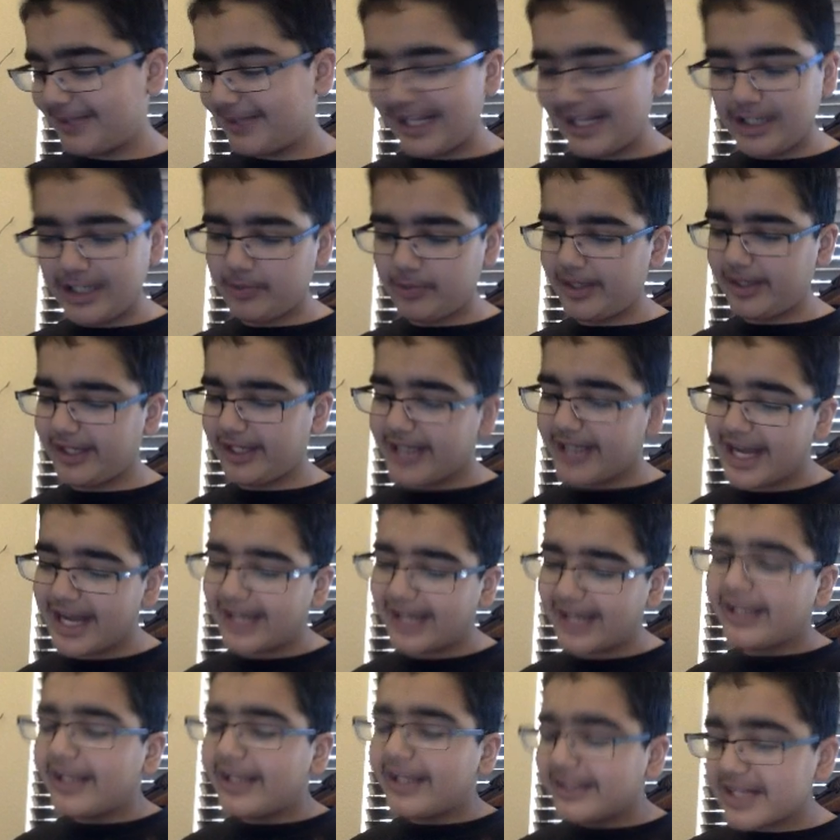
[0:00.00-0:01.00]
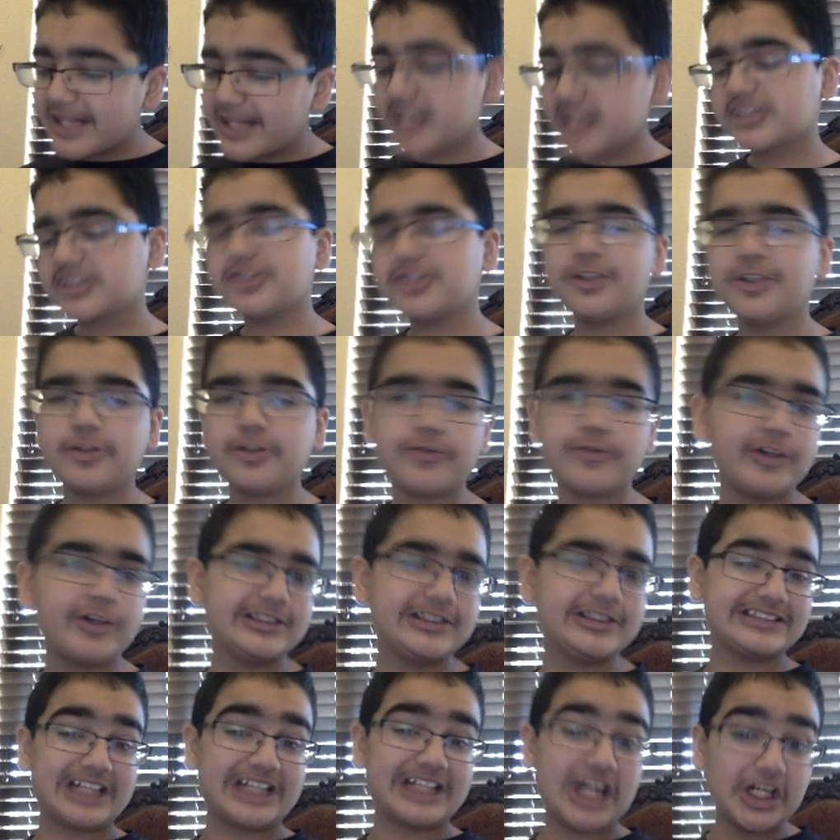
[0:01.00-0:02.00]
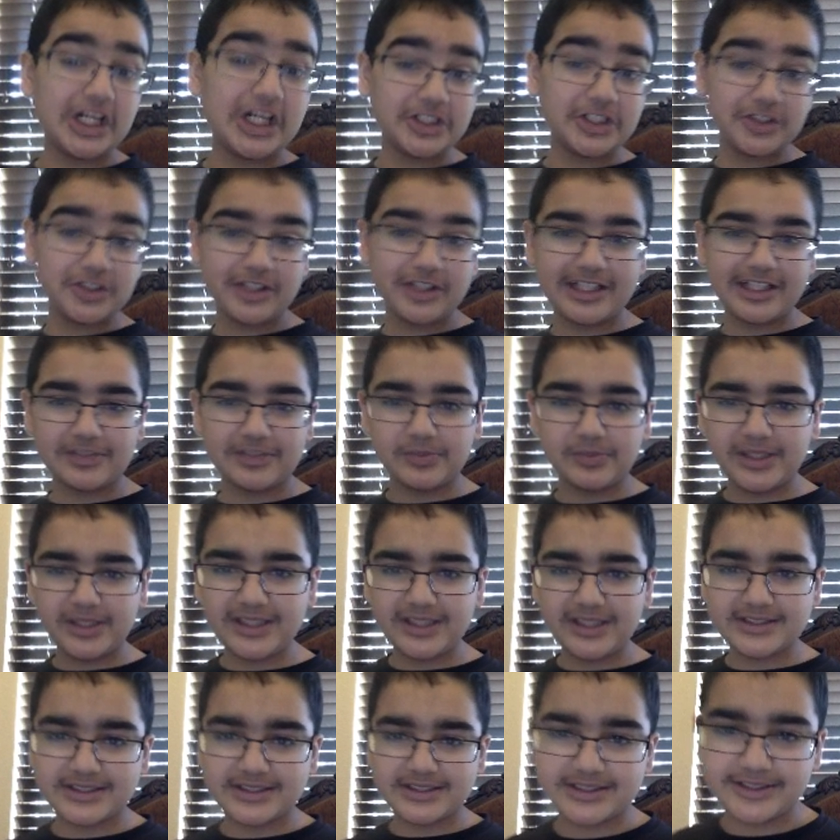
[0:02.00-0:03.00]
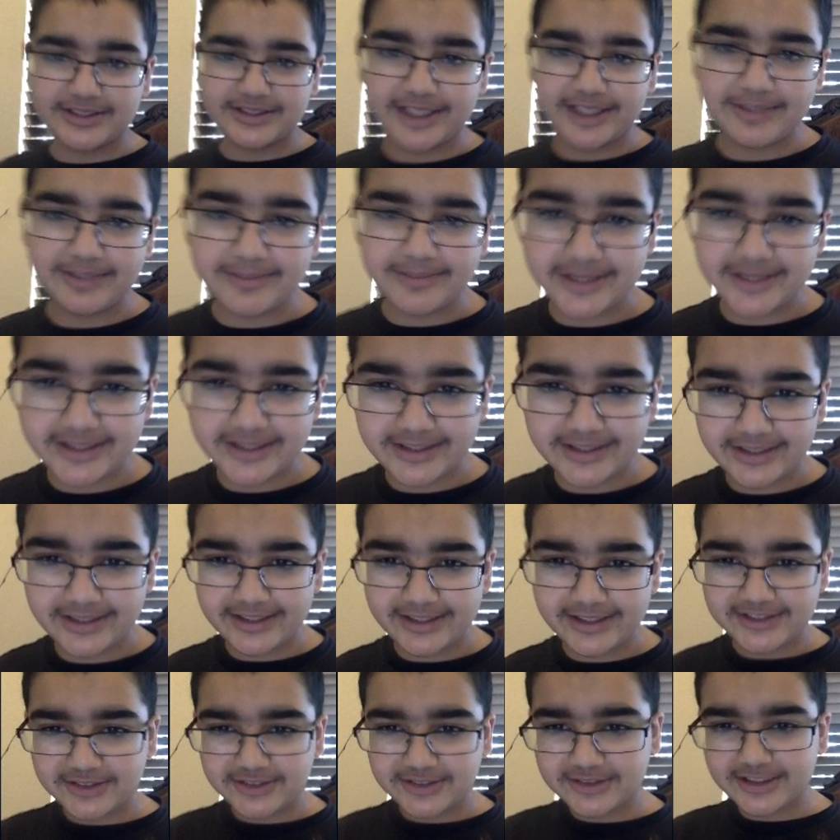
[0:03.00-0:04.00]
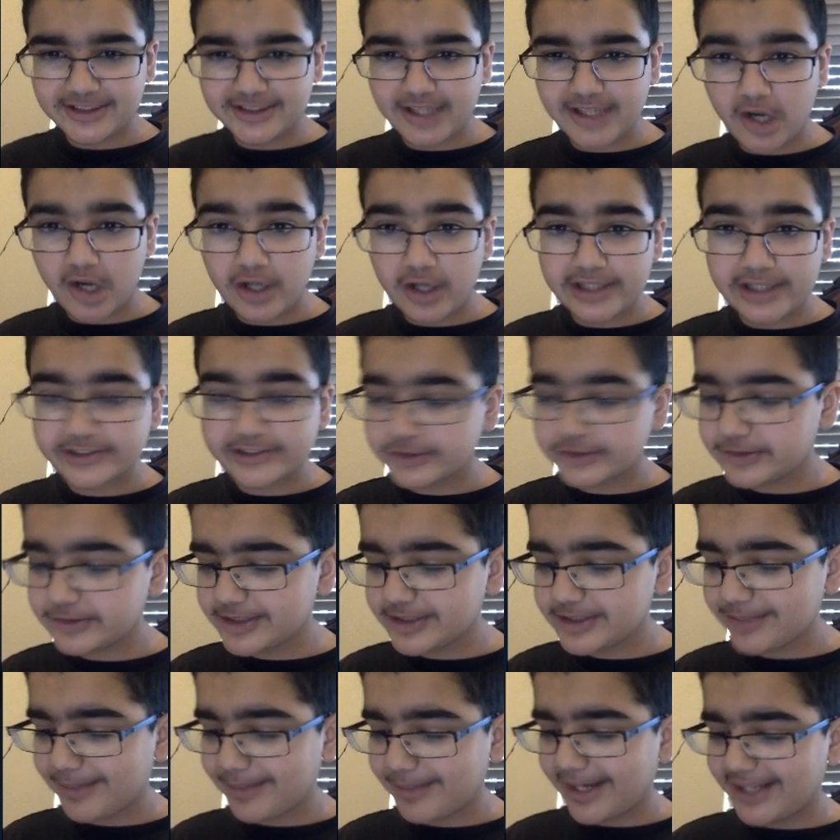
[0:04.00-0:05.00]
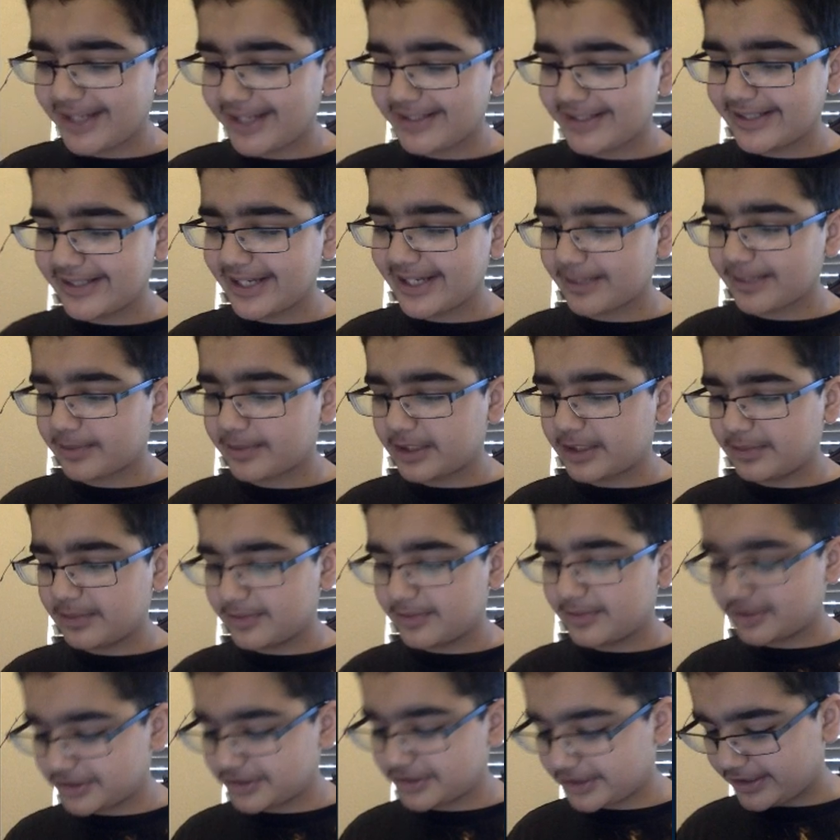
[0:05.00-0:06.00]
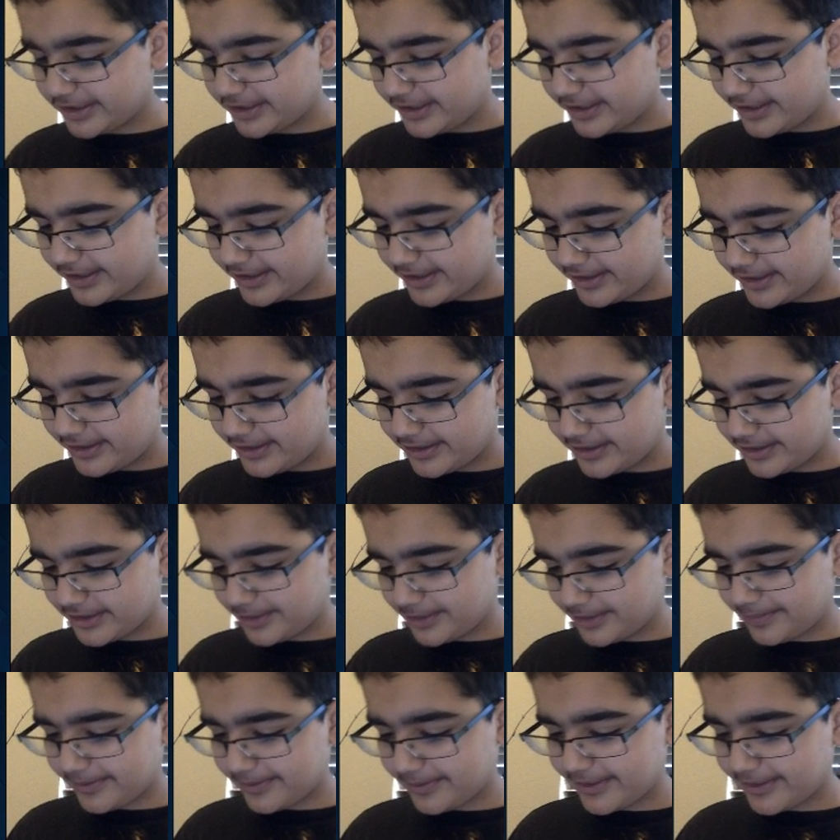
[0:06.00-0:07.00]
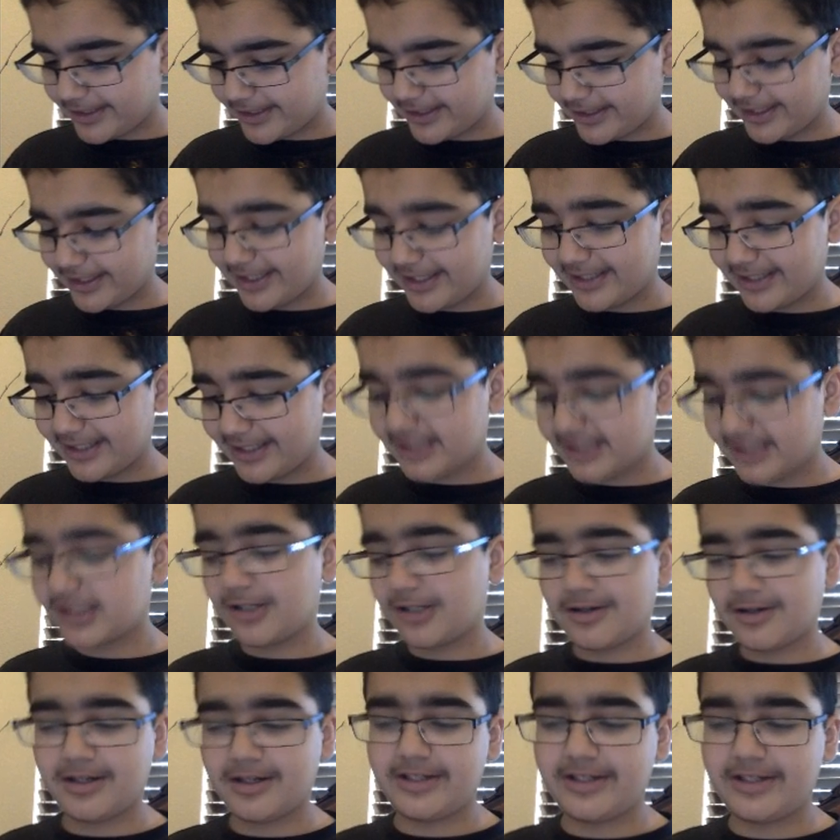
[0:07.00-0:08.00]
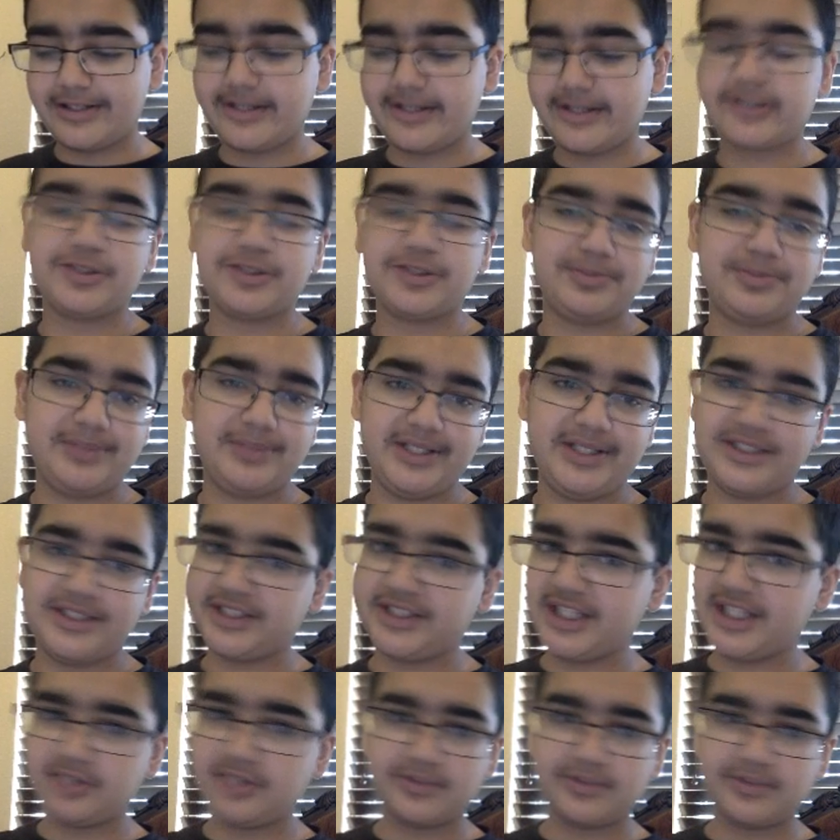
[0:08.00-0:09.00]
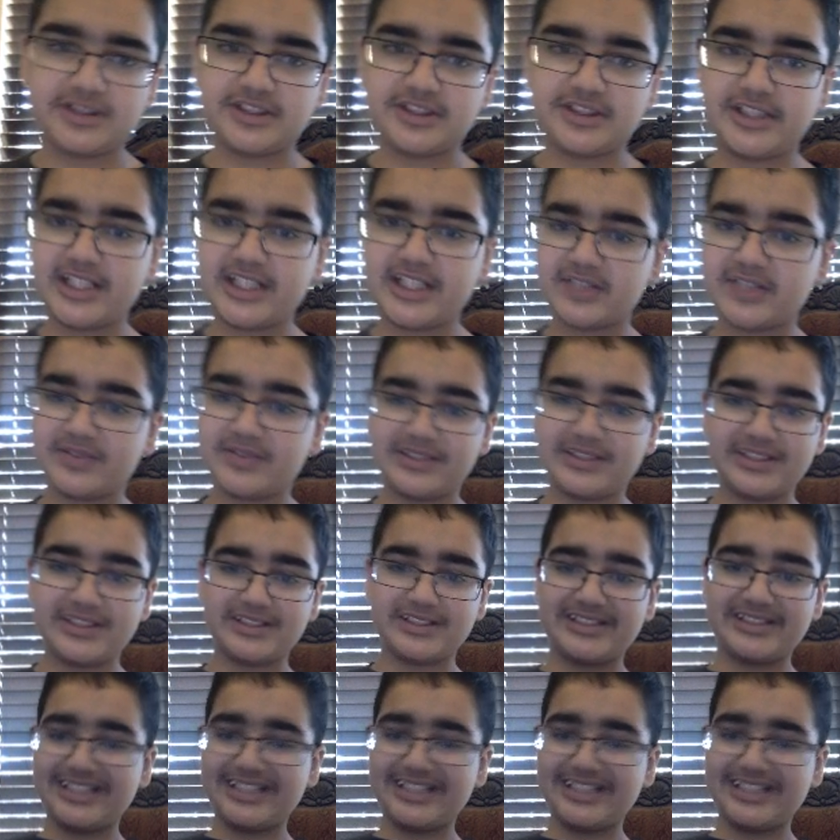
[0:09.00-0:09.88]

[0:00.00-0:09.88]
But anyway, yeah, that's only fault. It's hard to go again. What is this guy, man? He's using my deck pretty much. 3.8. Yeah, that's a hard deck to beat. Giant Witch deck with this